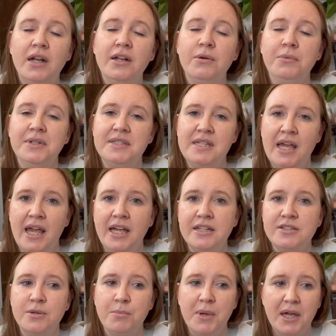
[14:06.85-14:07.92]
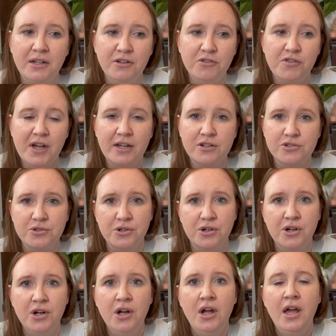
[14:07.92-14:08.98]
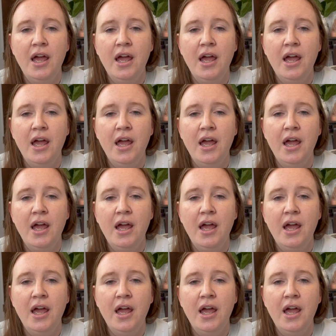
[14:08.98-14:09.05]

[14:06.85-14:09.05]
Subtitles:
it would take to manufacture